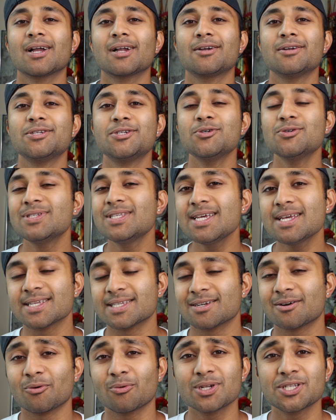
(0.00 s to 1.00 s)
could use
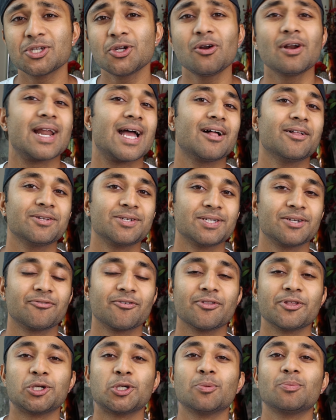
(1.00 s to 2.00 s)
this, or what's your analogy
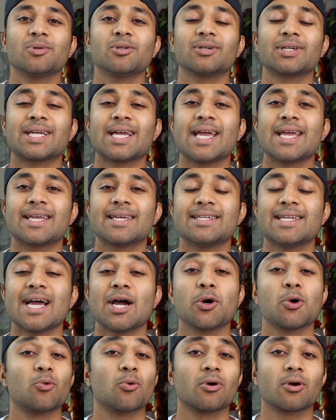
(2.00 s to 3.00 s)
for the triple layer cake and
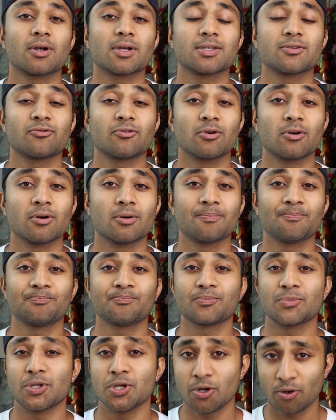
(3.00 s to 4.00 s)
how it works for
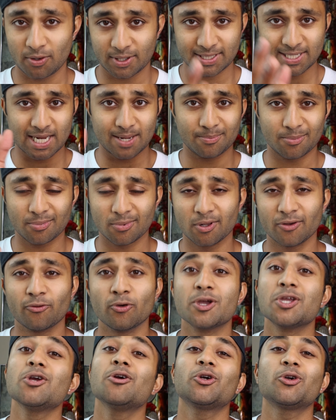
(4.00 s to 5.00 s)
your example of
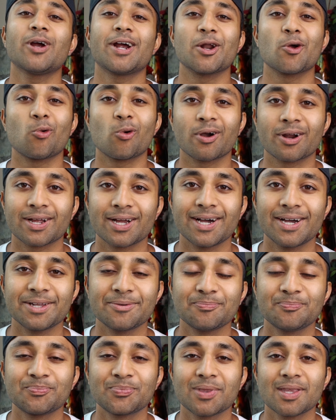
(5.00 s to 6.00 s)
what you're trying to work
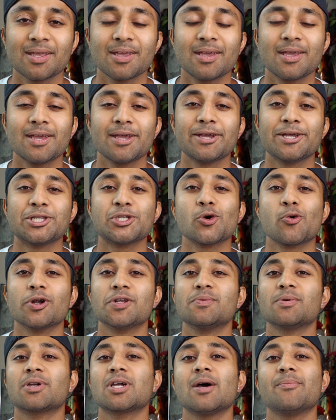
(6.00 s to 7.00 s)
on
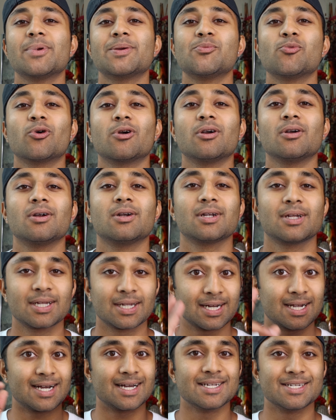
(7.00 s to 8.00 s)
towards becoming more
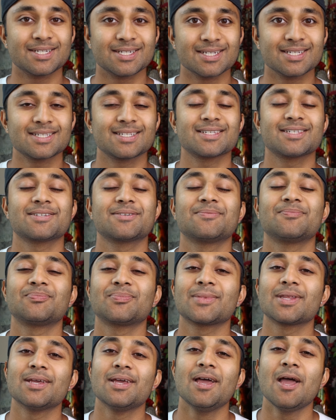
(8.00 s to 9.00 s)
conscious.
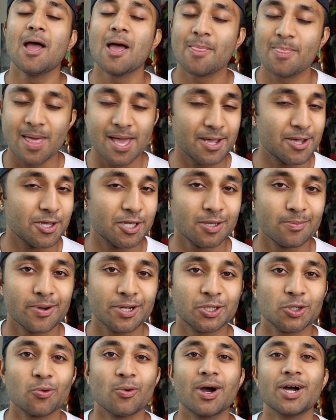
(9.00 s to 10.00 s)
Thank you so
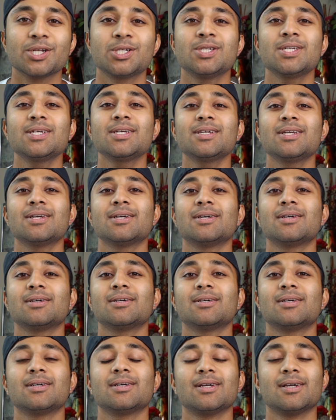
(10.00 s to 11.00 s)
much for watching.
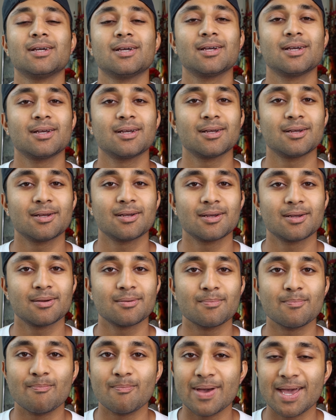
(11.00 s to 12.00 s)

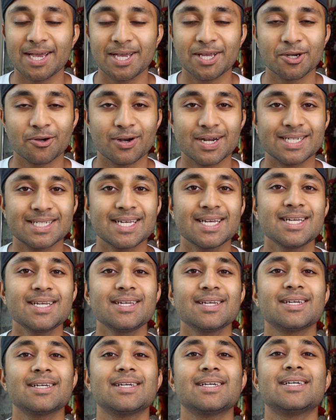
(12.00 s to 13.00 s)
Make it a great
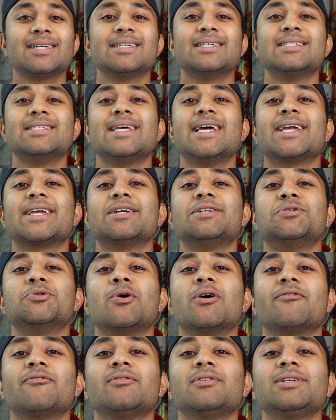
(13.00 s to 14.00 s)
day. Take it
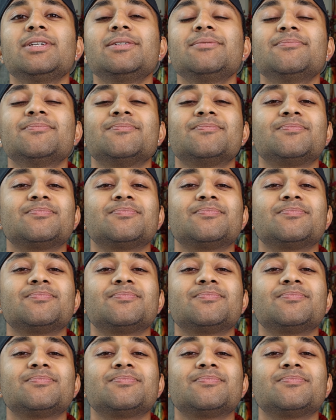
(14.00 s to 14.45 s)
joyfully.